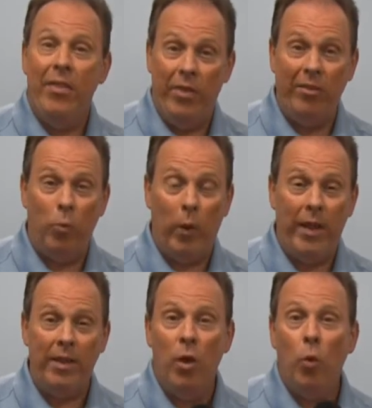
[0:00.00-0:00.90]
This
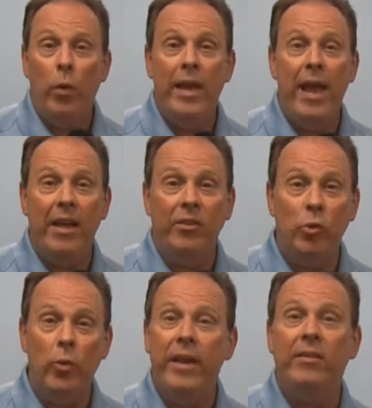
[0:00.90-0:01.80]
week, we head
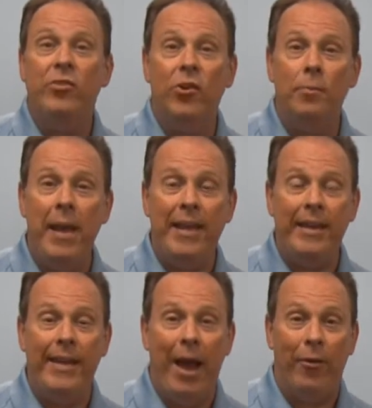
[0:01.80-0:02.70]
to eastern
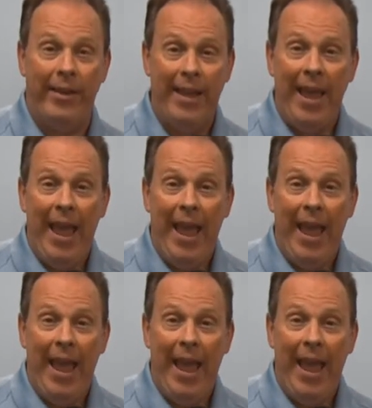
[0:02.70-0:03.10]
Macon County